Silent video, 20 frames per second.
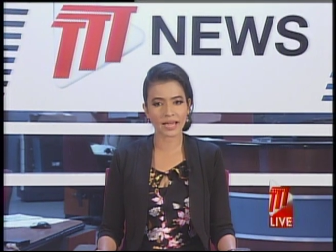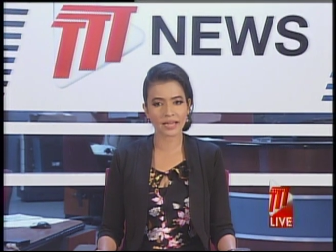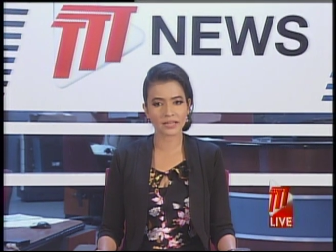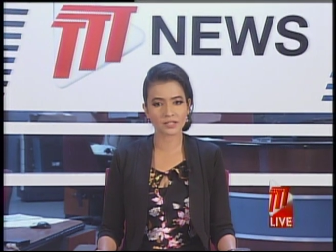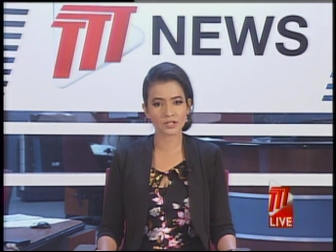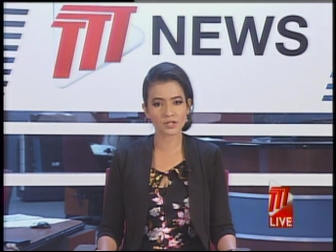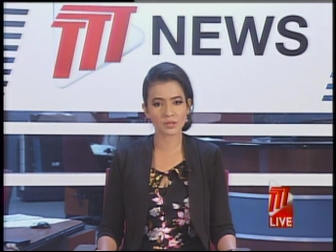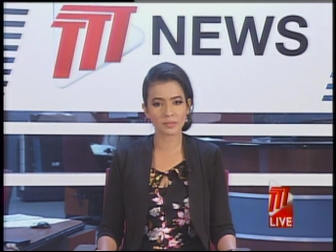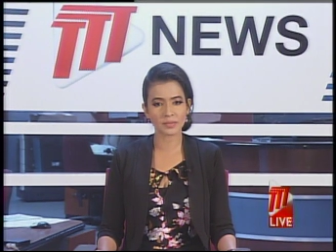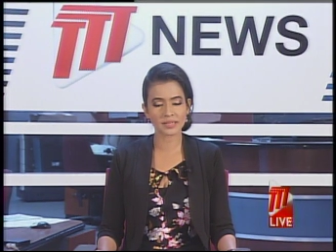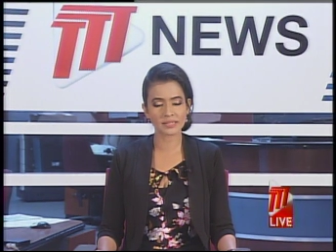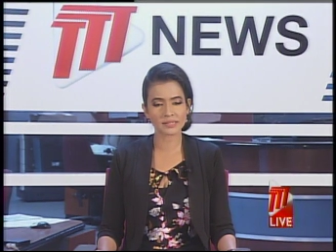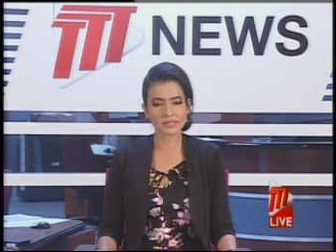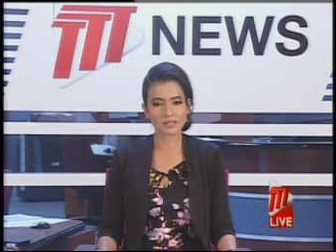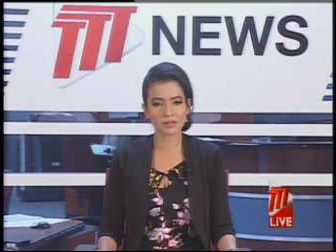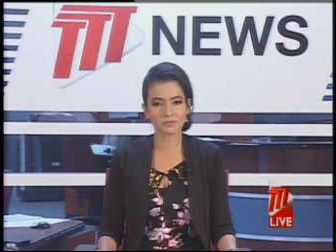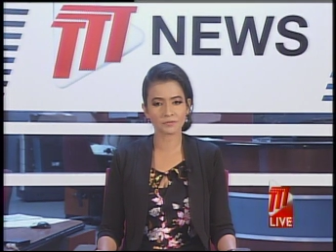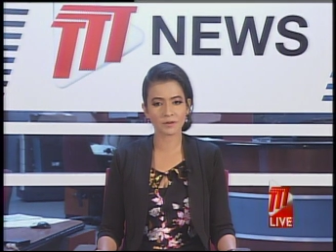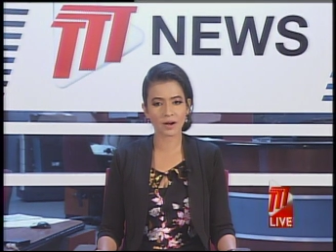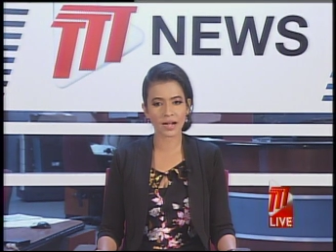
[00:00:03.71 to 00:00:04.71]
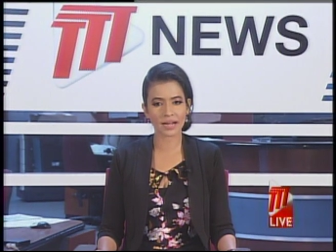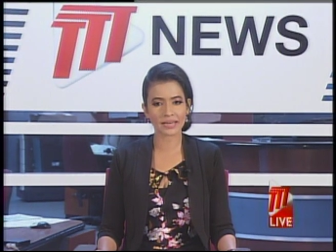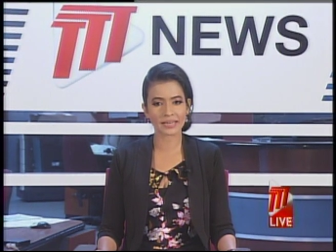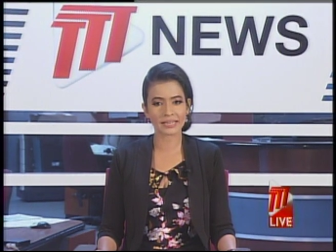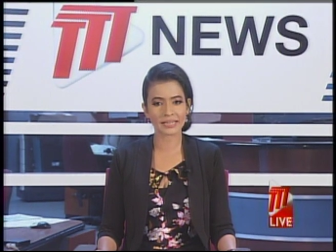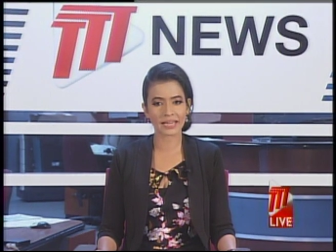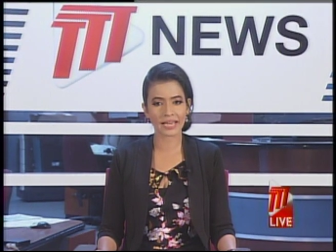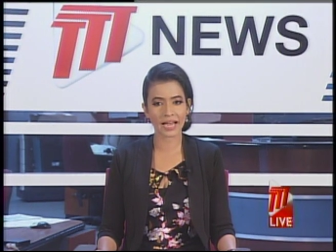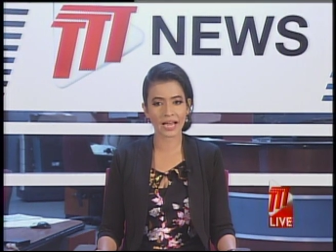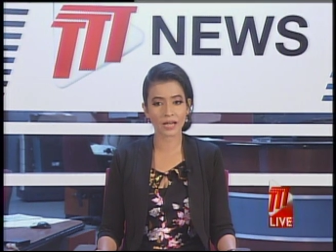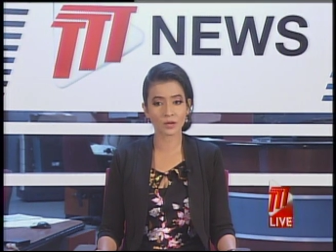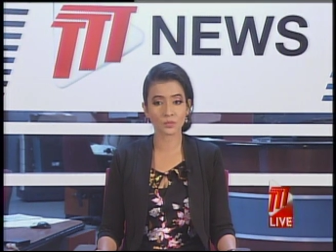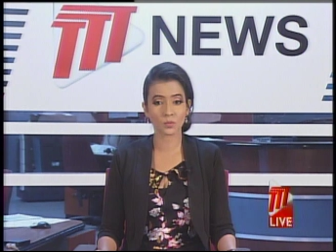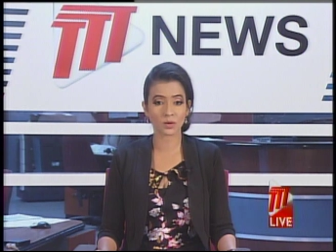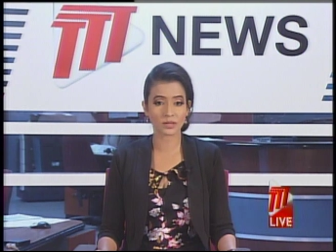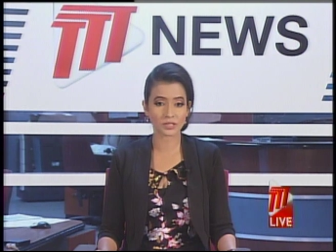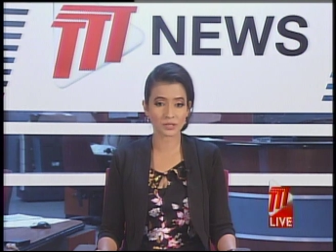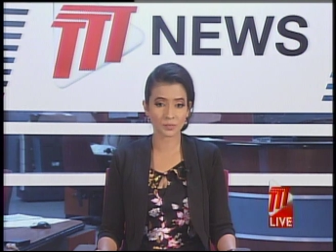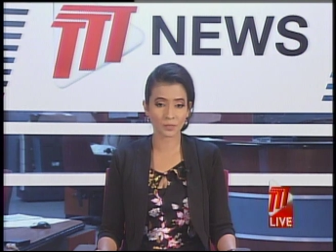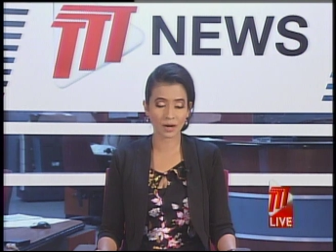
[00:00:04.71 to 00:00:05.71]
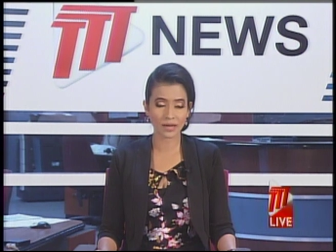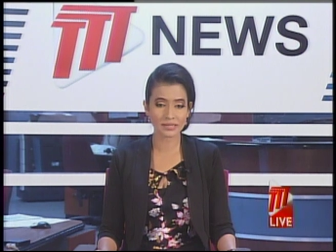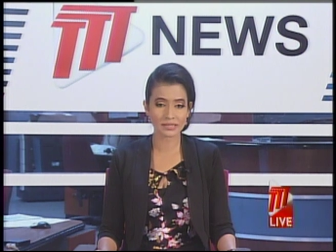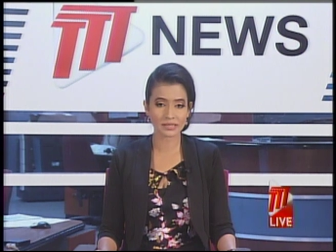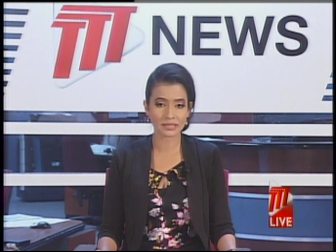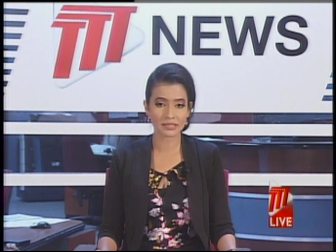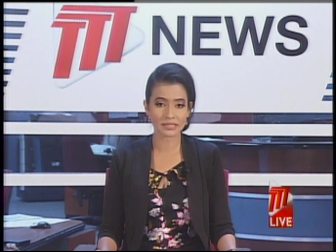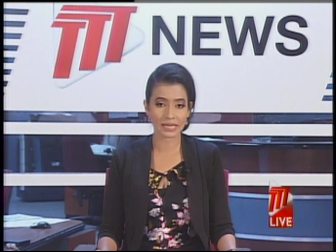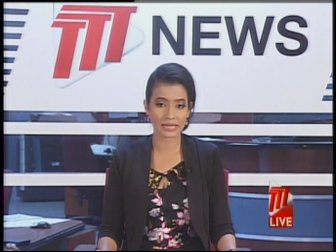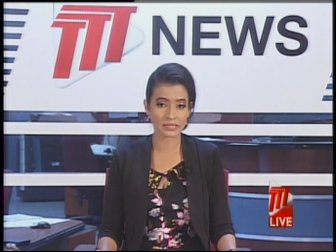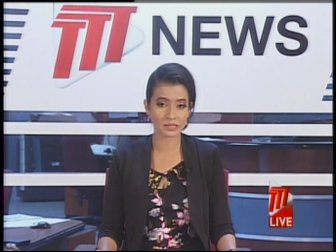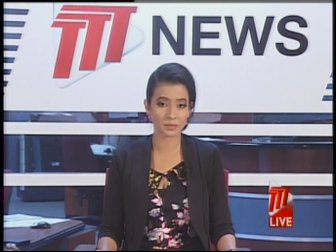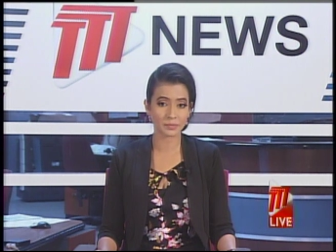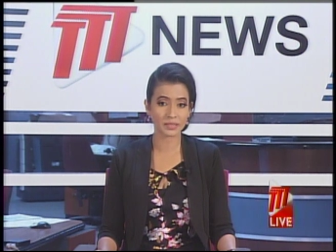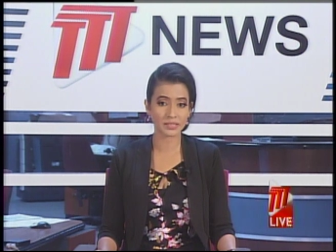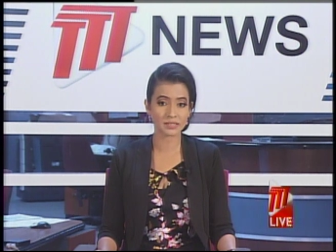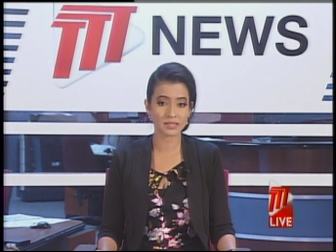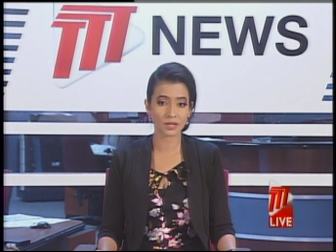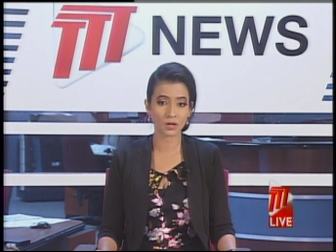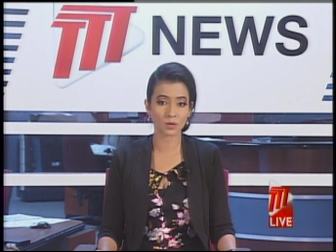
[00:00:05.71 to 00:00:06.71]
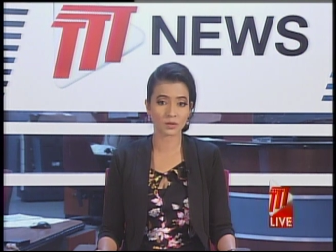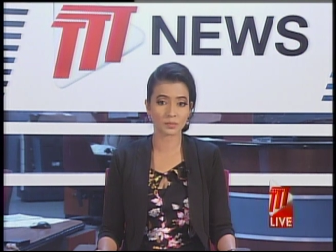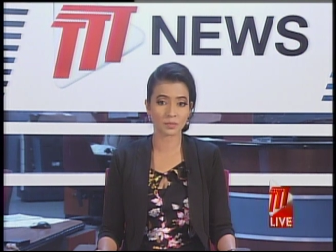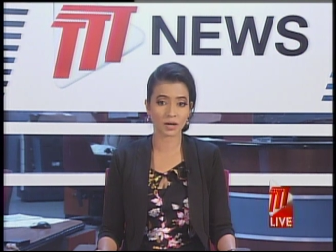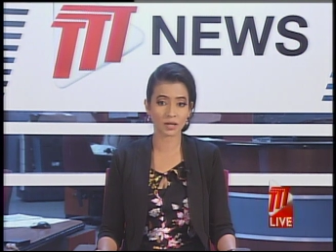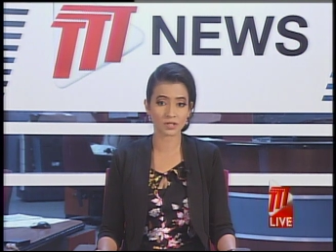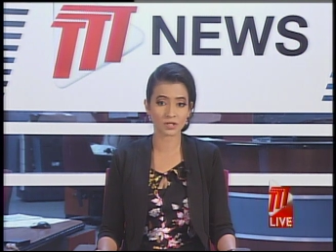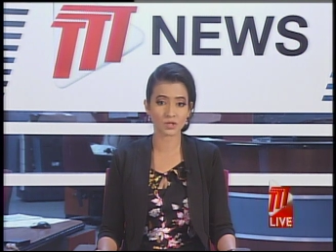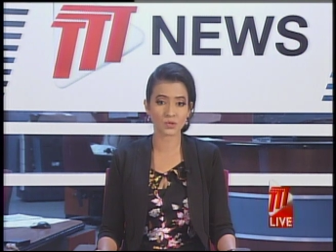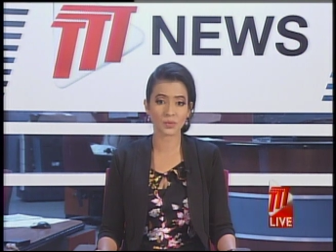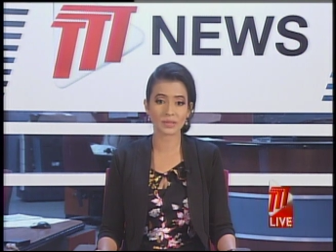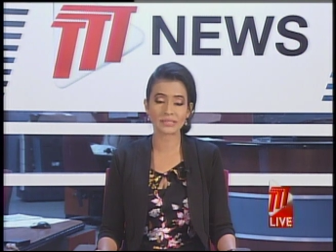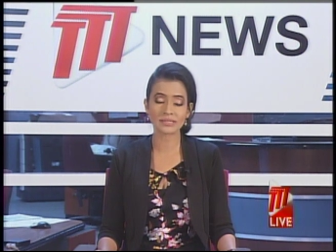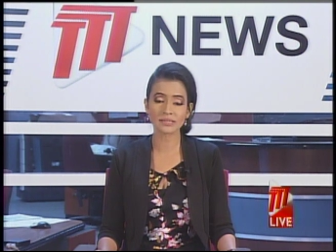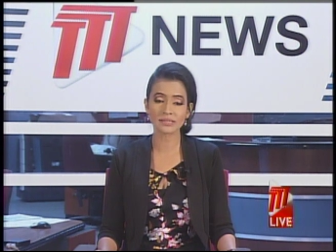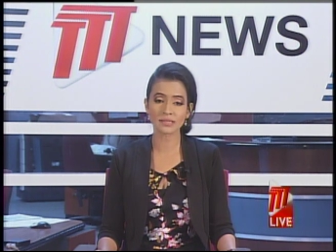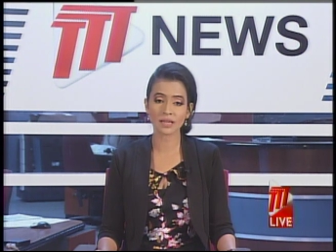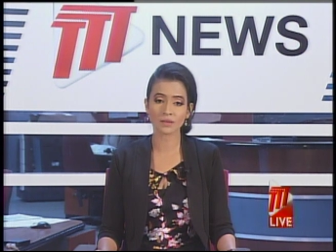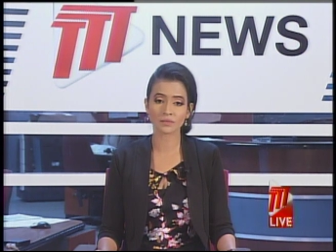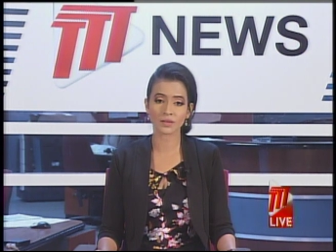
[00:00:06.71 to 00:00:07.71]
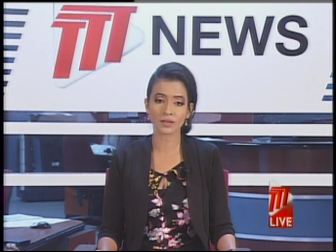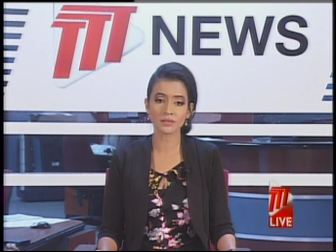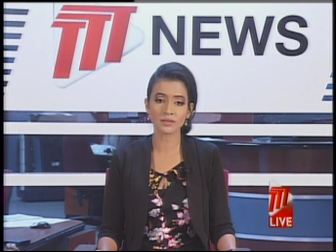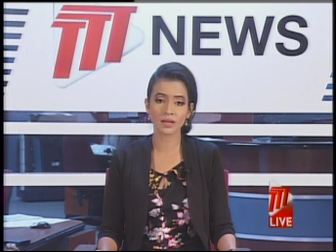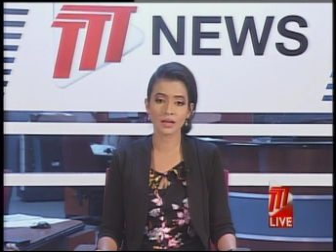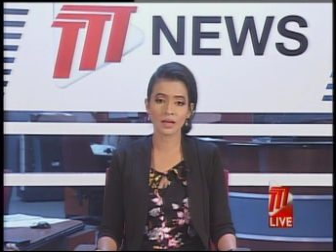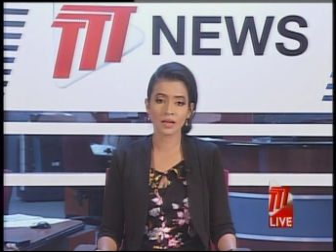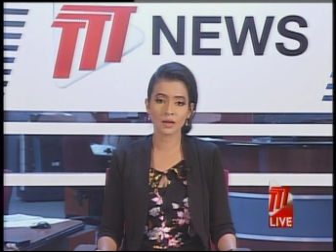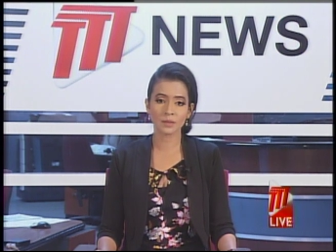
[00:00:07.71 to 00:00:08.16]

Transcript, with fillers: Energy Minister Franklin Khan was present at a meeting on March 27th